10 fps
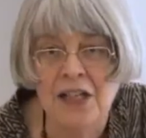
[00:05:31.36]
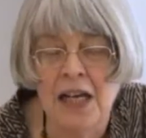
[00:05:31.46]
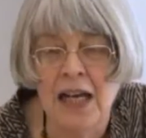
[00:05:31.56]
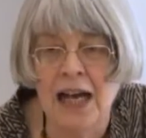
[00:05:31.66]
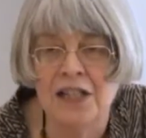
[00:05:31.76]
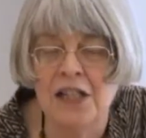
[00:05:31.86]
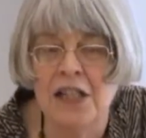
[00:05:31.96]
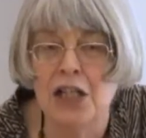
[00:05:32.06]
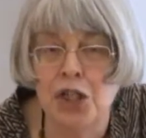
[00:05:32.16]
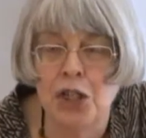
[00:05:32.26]
had
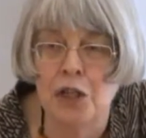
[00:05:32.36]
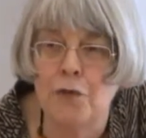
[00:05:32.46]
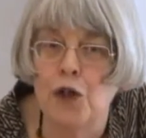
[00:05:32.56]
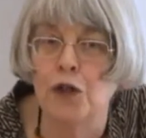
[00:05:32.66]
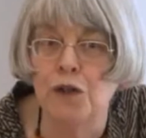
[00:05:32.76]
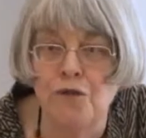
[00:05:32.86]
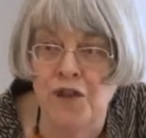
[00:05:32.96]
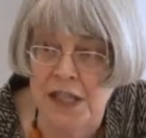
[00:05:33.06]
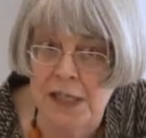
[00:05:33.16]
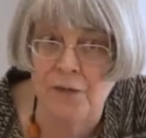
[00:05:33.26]
an initiative called
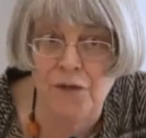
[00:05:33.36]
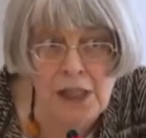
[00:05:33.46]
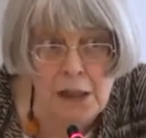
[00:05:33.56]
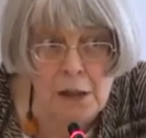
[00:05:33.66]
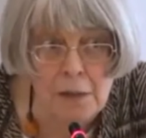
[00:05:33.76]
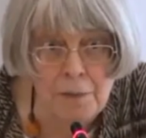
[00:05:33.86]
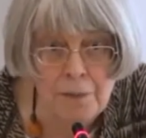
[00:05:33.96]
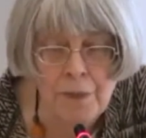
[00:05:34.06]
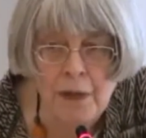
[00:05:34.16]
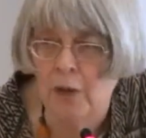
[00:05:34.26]
Fit as a Fiddle,
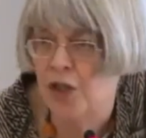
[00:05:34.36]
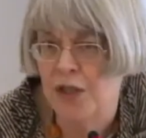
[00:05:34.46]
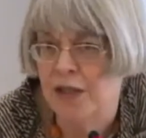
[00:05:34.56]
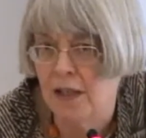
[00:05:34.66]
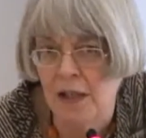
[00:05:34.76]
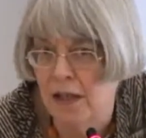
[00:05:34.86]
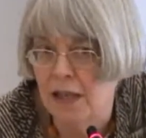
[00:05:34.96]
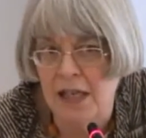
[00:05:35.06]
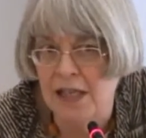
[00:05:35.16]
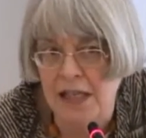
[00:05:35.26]
which is
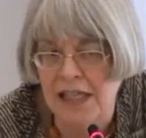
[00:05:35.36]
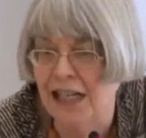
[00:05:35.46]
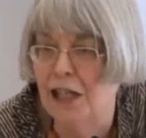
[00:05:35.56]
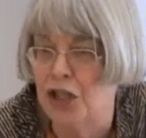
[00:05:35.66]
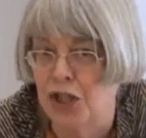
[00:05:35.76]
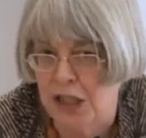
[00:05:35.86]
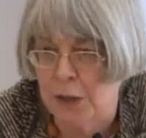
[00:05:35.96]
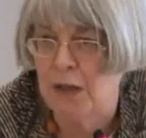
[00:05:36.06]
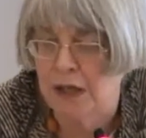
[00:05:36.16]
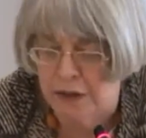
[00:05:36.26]
an English
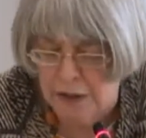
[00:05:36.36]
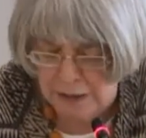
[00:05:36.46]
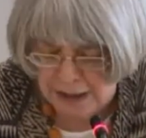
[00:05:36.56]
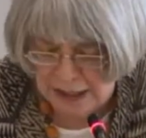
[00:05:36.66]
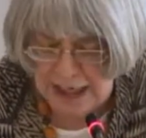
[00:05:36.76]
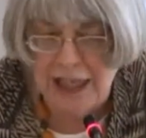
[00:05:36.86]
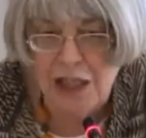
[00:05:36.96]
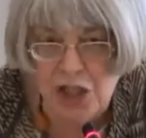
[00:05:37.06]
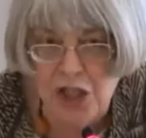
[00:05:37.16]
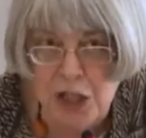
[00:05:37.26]
experience,
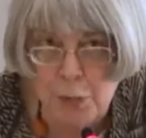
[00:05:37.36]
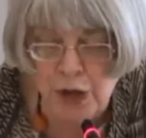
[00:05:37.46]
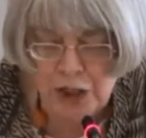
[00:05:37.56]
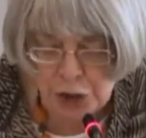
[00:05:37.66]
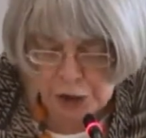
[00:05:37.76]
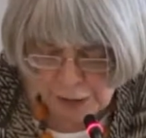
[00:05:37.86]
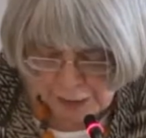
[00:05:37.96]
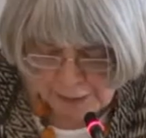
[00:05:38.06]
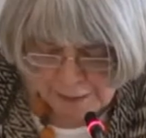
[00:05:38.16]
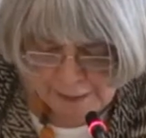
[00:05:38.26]
an English
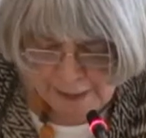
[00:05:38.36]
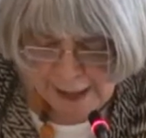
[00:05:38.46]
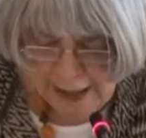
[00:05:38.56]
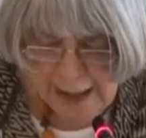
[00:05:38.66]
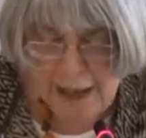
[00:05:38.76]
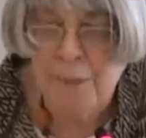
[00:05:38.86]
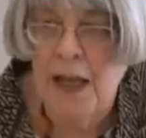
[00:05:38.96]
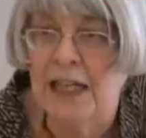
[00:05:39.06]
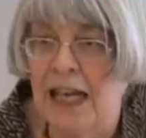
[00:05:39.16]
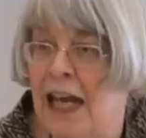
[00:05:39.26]
expression,
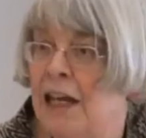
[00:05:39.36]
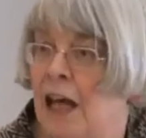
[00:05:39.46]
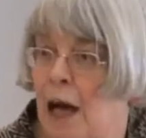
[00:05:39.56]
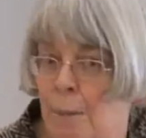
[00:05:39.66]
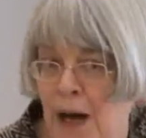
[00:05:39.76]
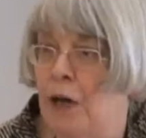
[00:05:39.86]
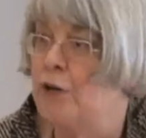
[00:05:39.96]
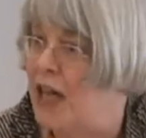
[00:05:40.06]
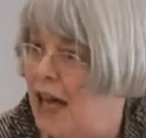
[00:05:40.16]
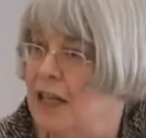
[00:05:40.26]
again
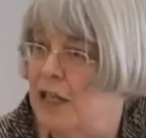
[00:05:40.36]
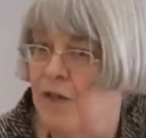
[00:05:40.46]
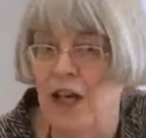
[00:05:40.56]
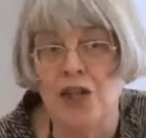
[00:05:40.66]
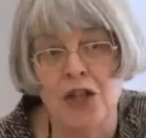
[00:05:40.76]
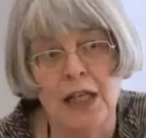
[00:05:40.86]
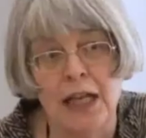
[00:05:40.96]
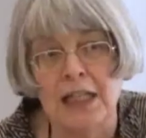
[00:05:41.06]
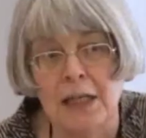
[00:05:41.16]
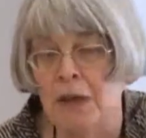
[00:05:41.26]
about active
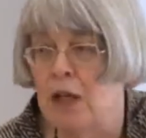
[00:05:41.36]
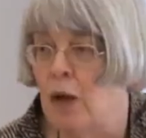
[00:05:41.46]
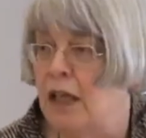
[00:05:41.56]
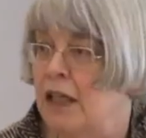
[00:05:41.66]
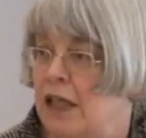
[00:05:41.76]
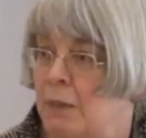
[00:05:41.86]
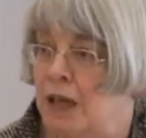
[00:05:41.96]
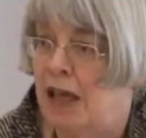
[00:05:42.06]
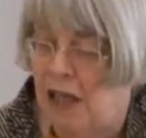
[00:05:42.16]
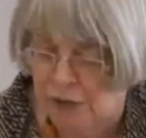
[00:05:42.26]
ageing and keeping well and
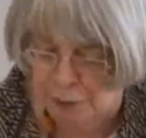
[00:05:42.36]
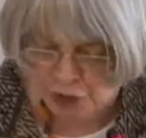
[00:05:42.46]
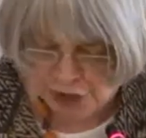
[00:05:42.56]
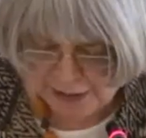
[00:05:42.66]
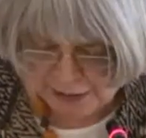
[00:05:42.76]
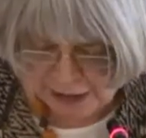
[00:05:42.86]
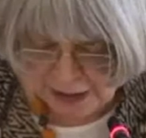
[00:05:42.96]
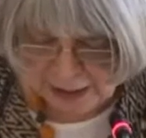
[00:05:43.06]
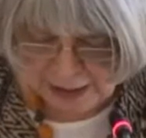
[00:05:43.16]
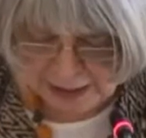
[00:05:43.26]
keeping health, which, as
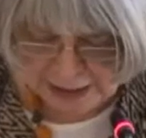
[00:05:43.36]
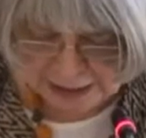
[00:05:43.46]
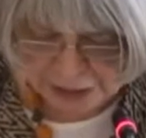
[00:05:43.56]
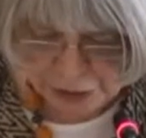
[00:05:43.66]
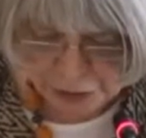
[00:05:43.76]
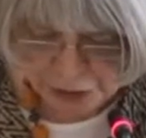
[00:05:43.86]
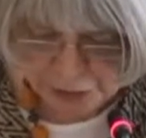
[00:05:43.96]
the